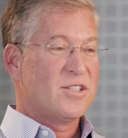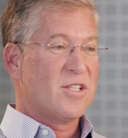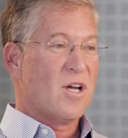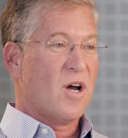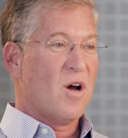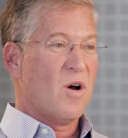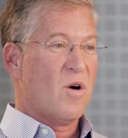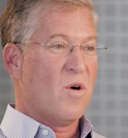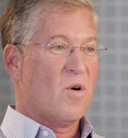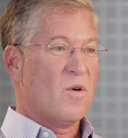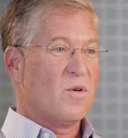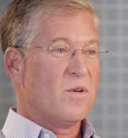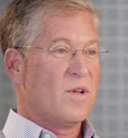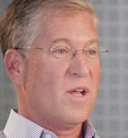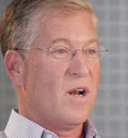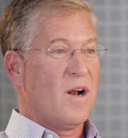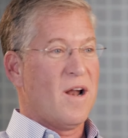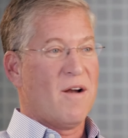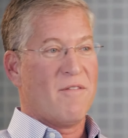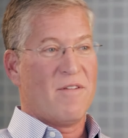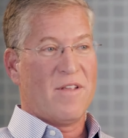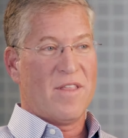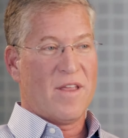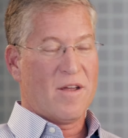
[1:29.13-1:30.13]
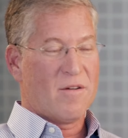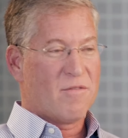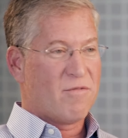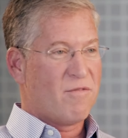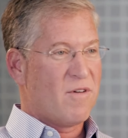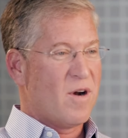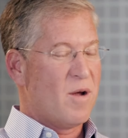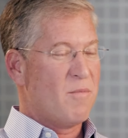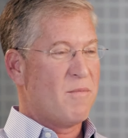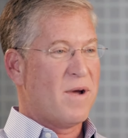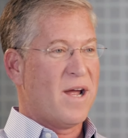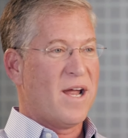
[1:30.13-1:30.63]
So, you know, everything
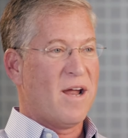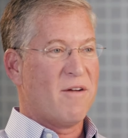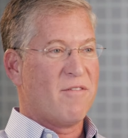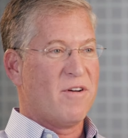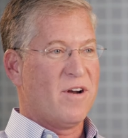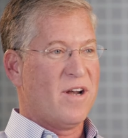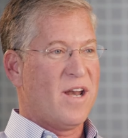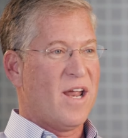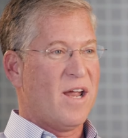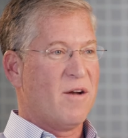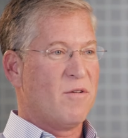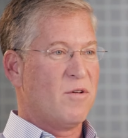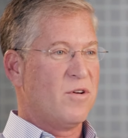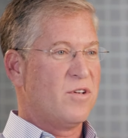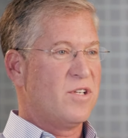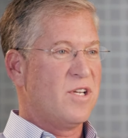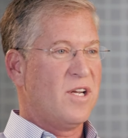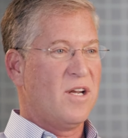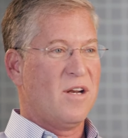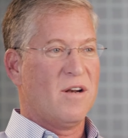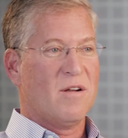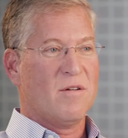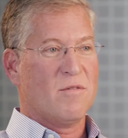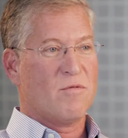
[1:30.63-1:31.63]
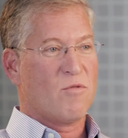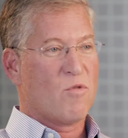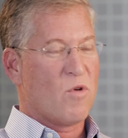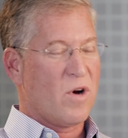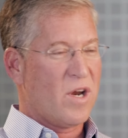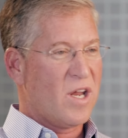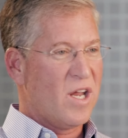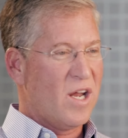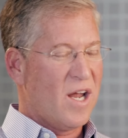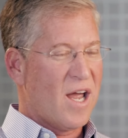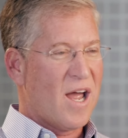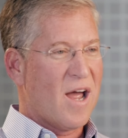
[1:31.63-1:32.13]
from my everyday routine of
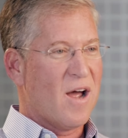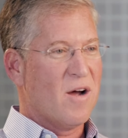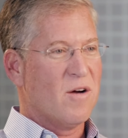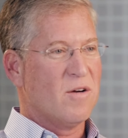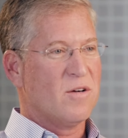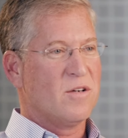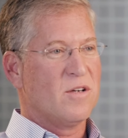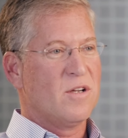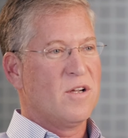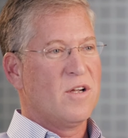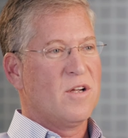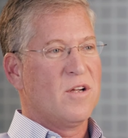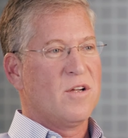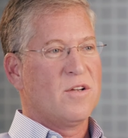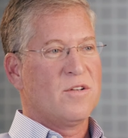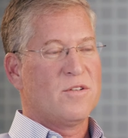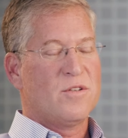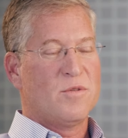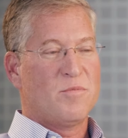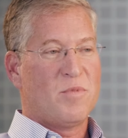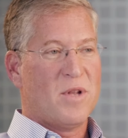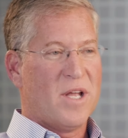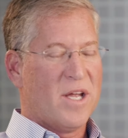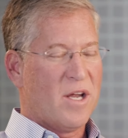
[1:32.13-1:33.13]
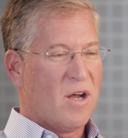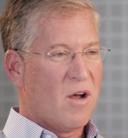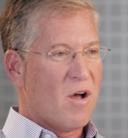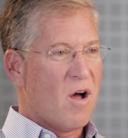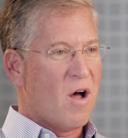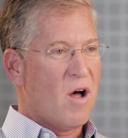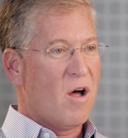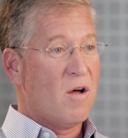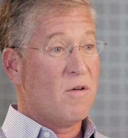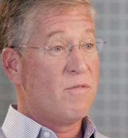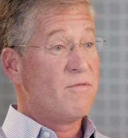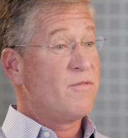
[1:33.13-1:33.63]
working out to playing
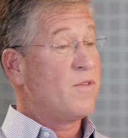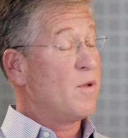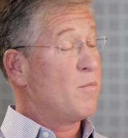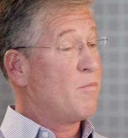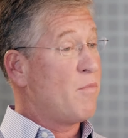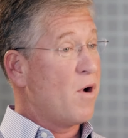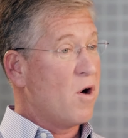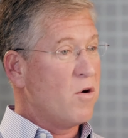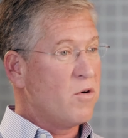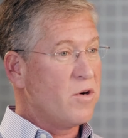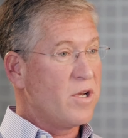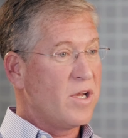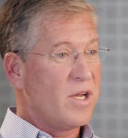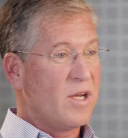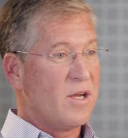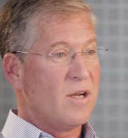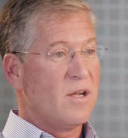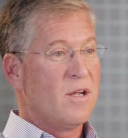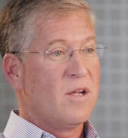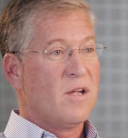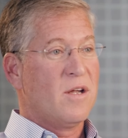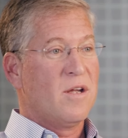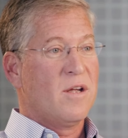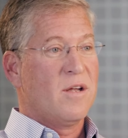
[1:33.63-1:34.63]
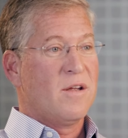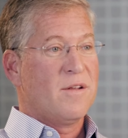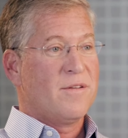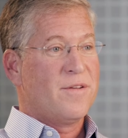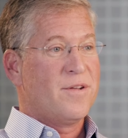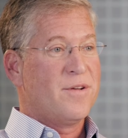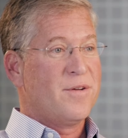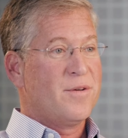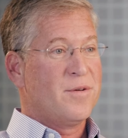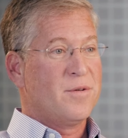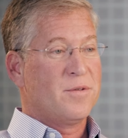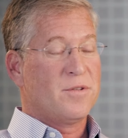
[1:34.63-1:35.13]
golf to boating
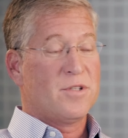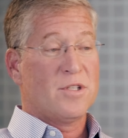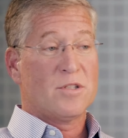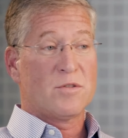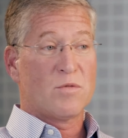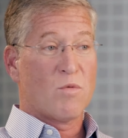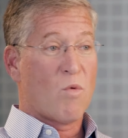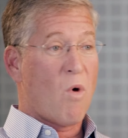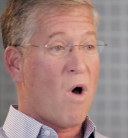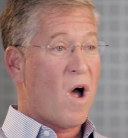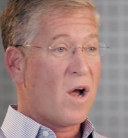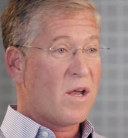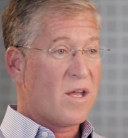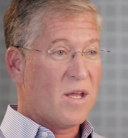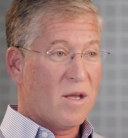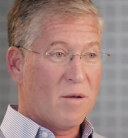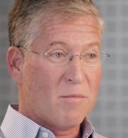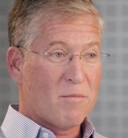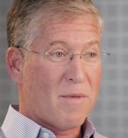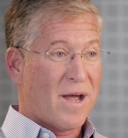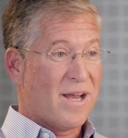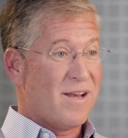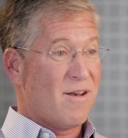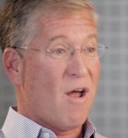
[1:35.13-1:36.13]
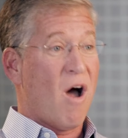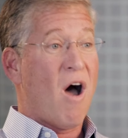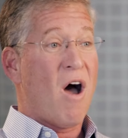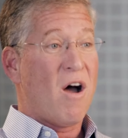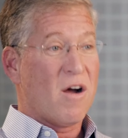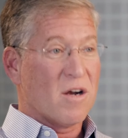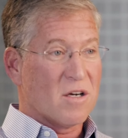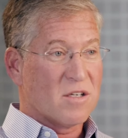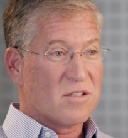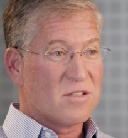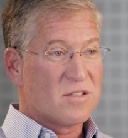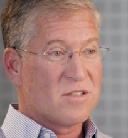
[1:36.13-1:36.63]
to just walking my
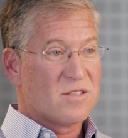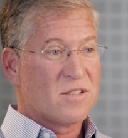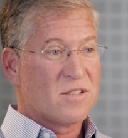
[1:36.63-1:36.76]
dogs